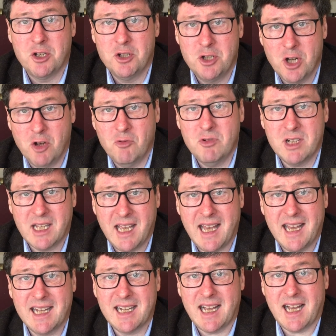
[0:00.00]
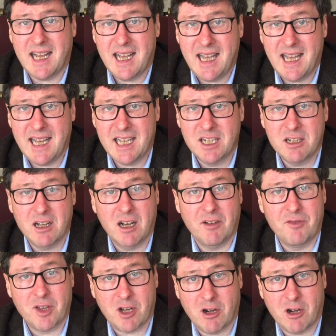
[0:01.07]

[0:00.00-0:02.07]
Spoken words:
Don't get ahead of the